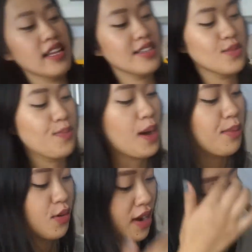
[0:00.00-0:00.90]
It is
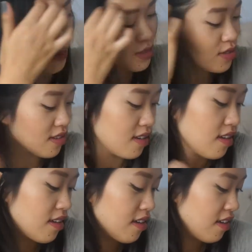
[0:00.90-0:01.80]
bubble wrapped.
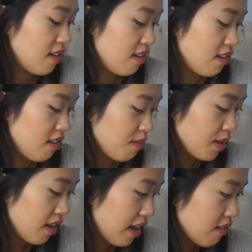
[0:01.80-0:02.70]
Oh
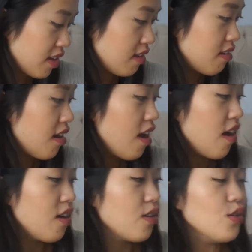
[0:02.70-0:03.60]
my god, how cute.
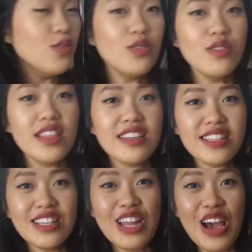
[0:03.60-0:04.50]
Ooh,
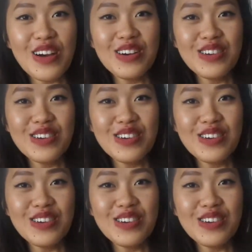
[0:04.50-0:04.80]
there's a note!